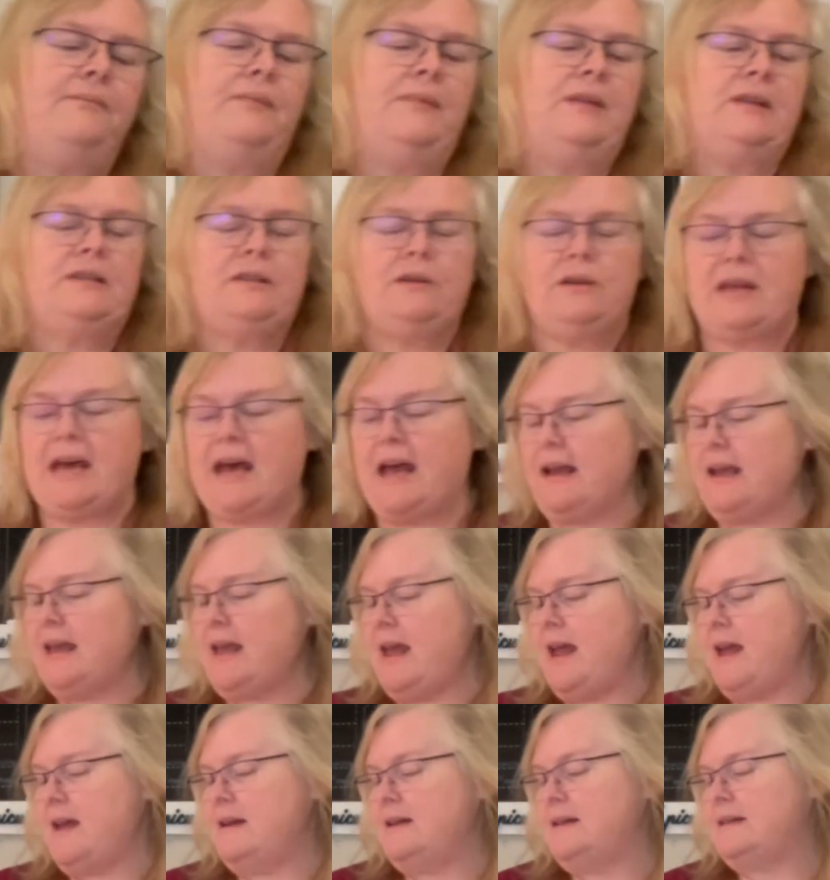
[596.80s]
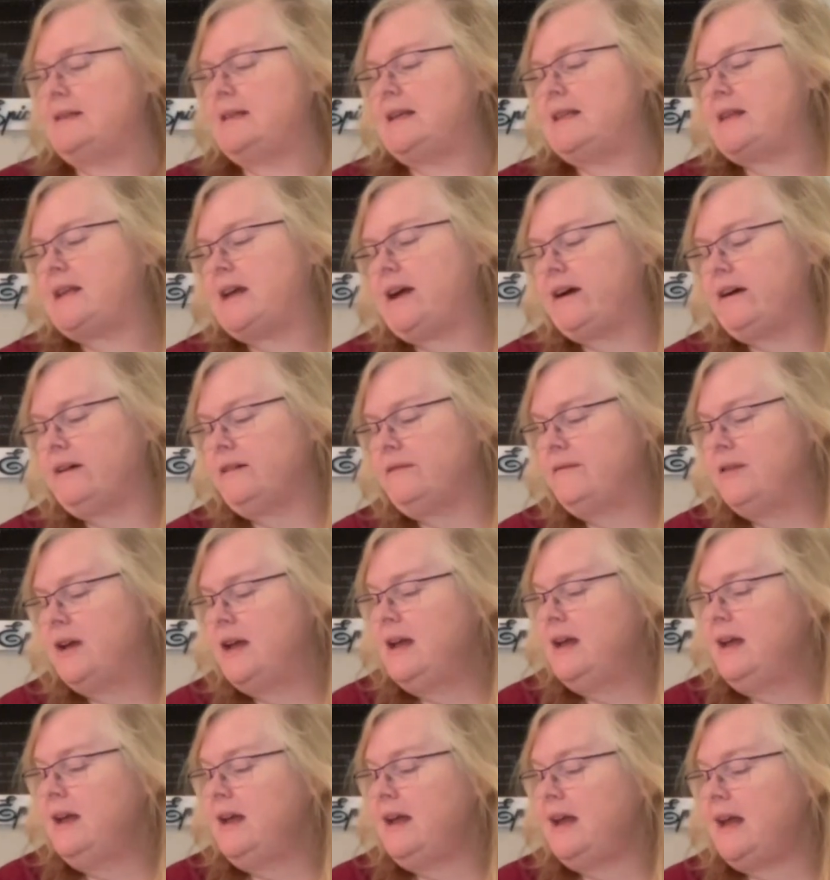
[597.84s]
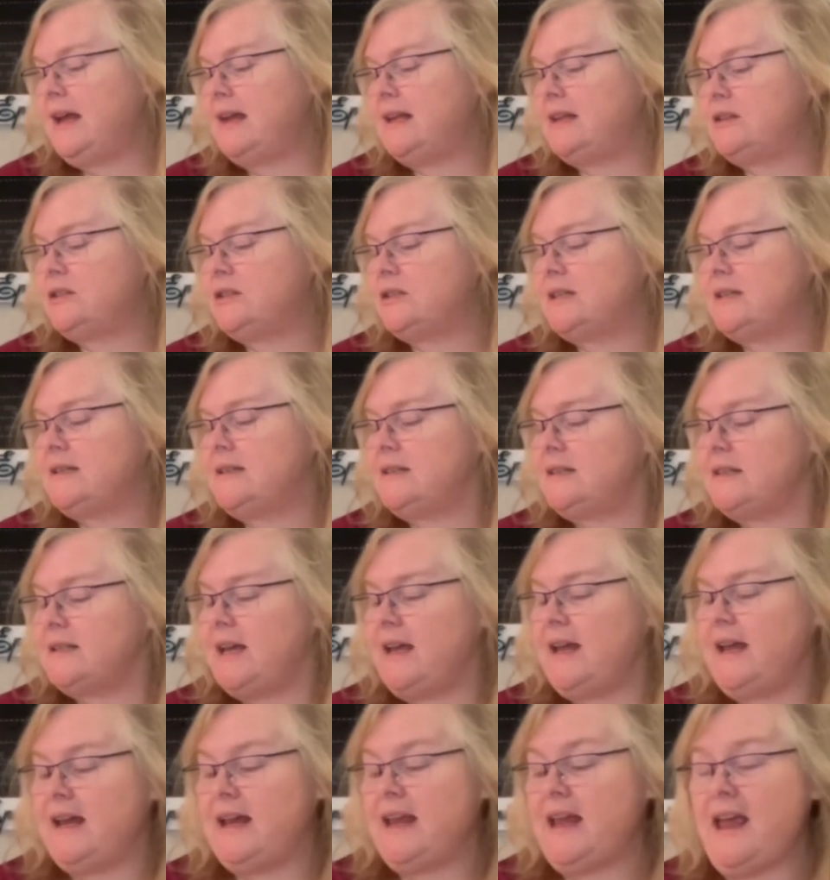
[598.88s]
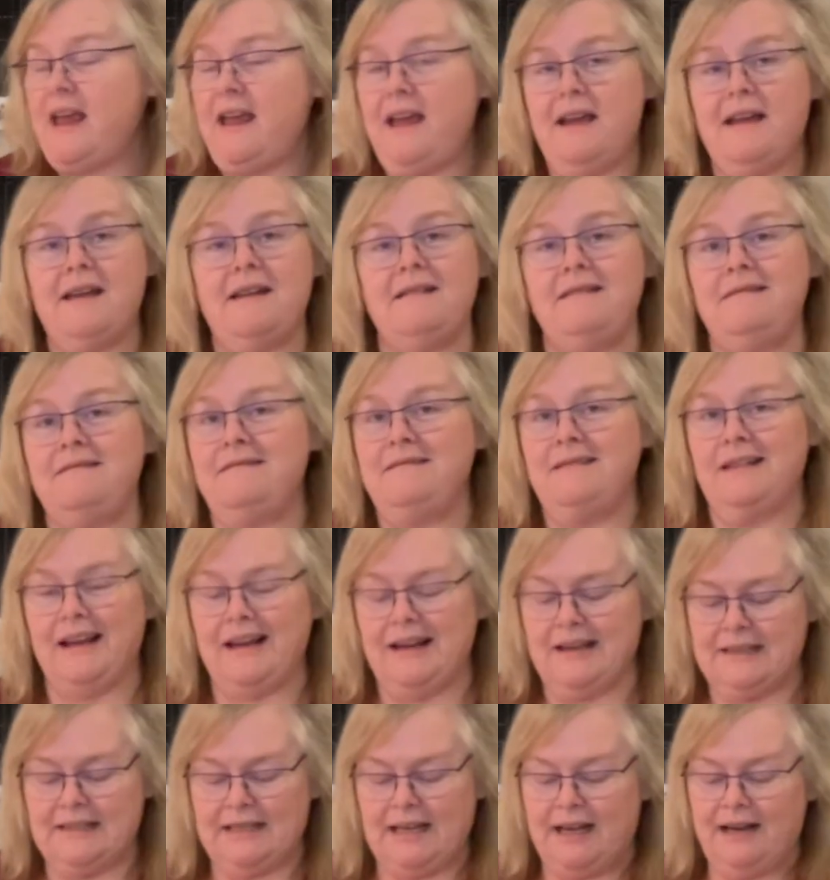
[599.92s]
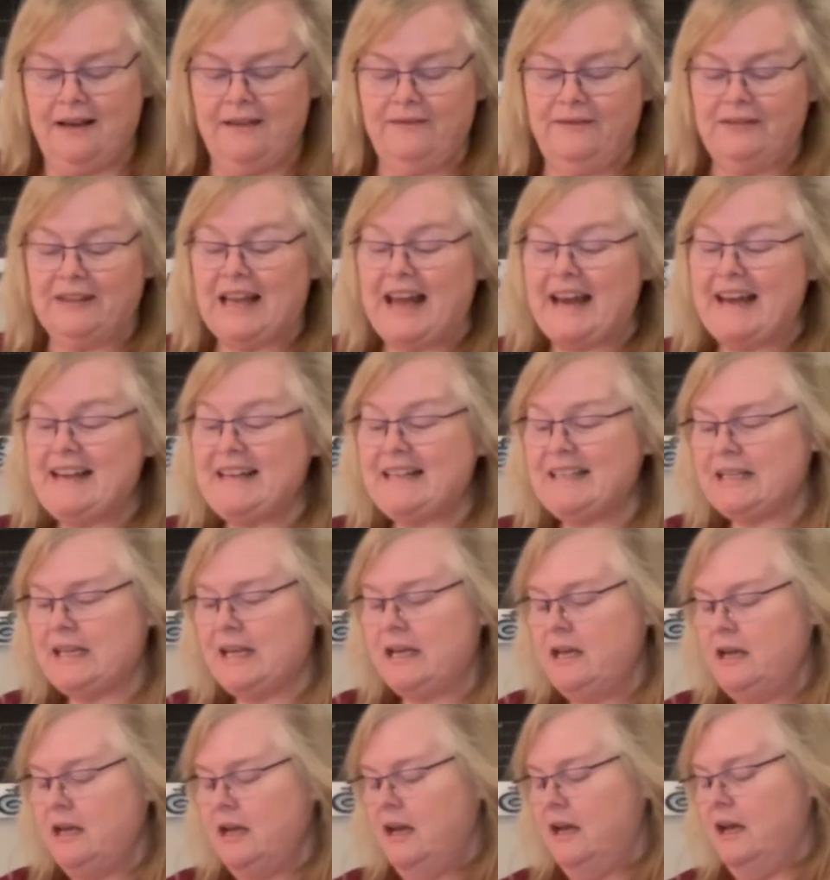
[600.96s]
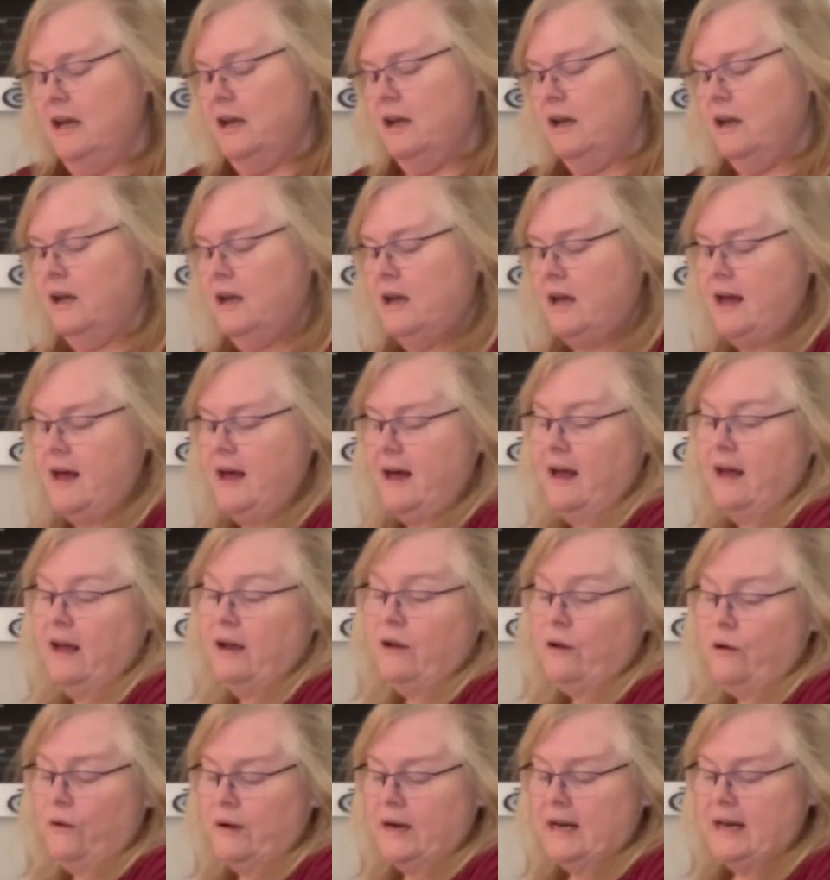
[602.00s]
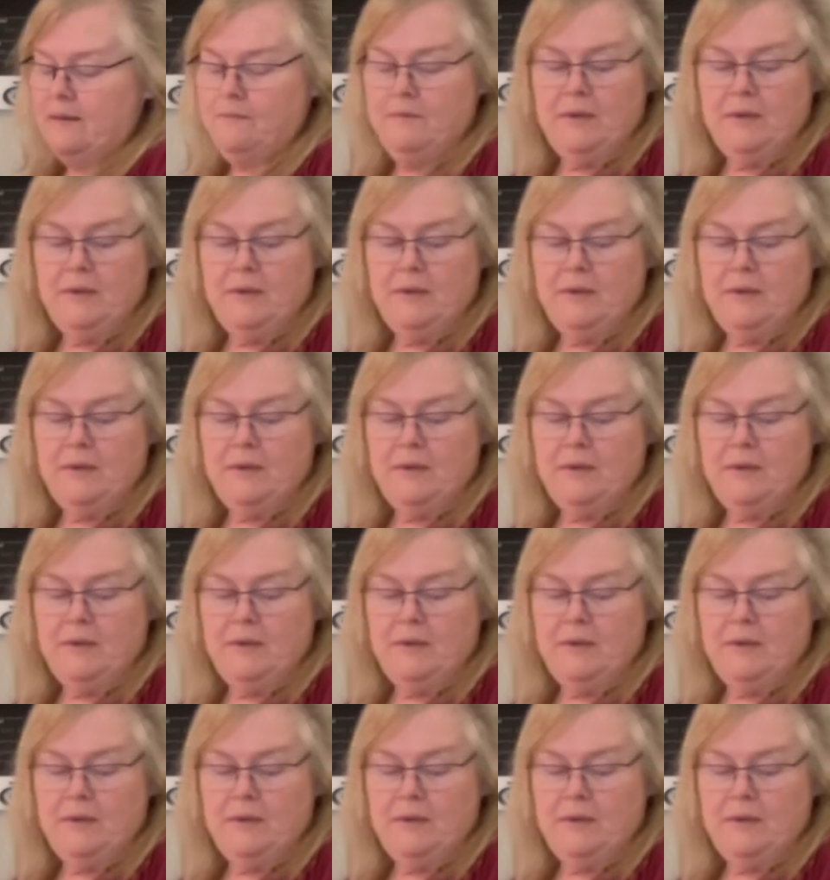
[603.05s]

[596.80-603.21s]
so that can is in there, and it's just a can, like I said, of light coconut